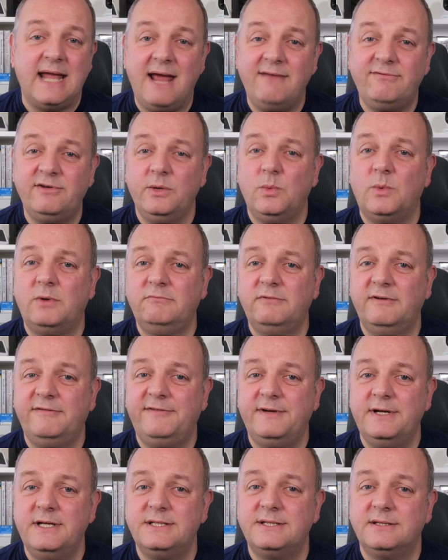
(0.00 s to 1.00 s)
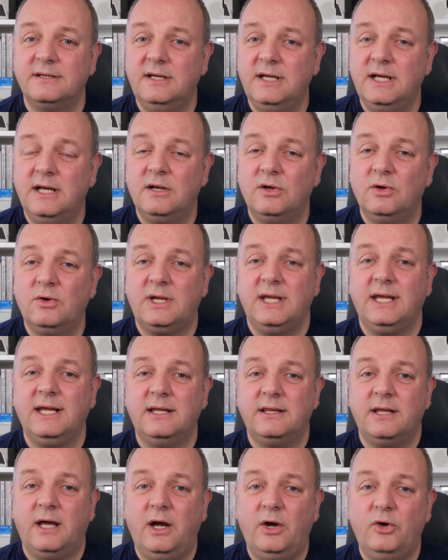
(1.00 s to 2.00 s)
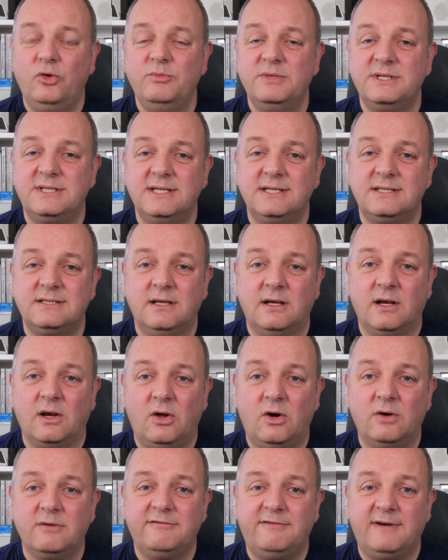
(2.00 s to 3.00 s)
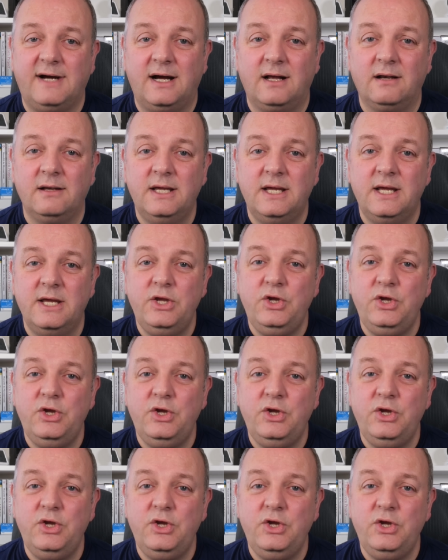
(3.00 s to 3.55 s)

everyone referred to looking at the Home Assistant log file.